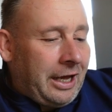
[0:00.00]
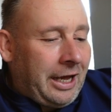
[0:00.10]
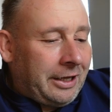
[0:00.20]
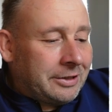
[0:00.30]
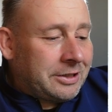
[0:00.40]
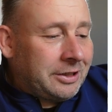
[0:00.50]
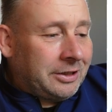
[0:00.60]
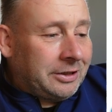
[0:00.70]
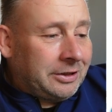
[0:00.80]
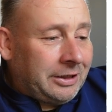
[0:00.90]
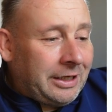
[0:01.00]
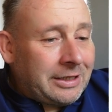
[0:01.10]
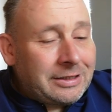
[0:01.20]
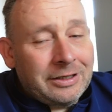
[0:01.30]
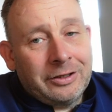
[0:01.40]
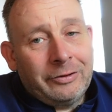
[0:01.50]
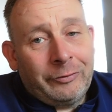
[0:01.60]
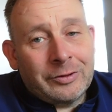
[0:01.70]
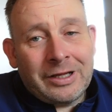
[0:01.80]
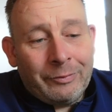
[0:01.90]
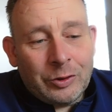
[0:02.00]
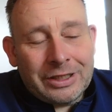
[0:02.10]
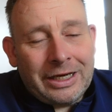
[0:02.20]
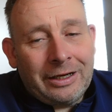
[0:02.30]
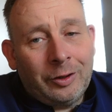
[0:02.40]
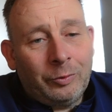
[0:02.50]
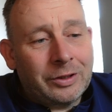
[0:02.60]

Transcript: And it is a first hybrid scanner,